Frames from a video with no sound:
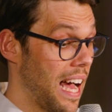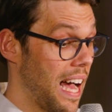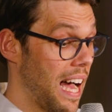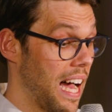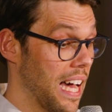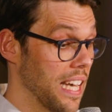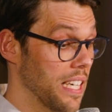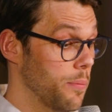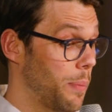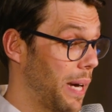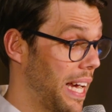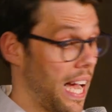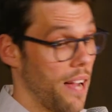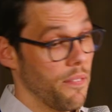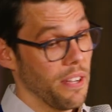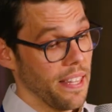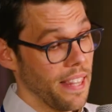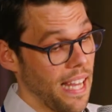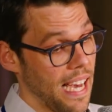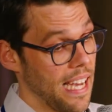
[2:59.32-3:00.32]
And by
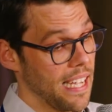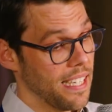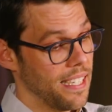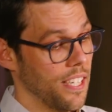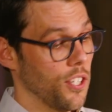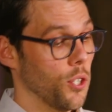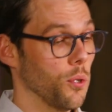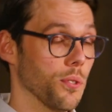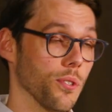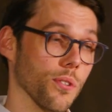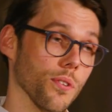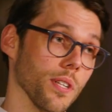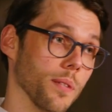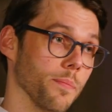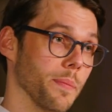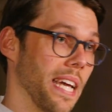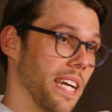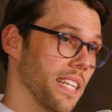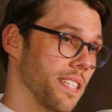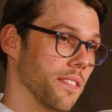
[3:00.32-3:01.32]
having that and also the
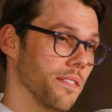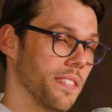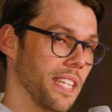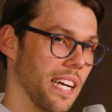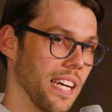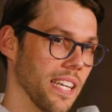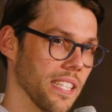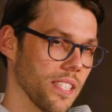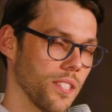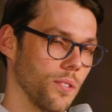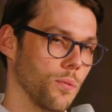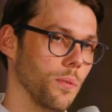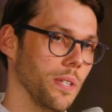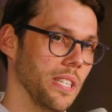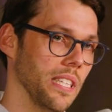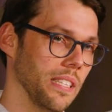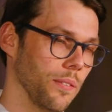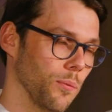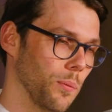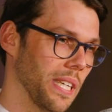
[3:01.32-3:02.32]
objective tasks,
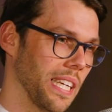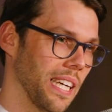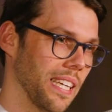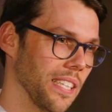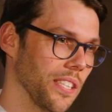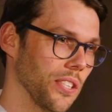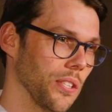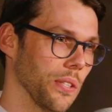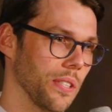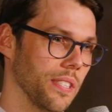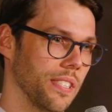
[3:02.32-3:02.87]
we kind of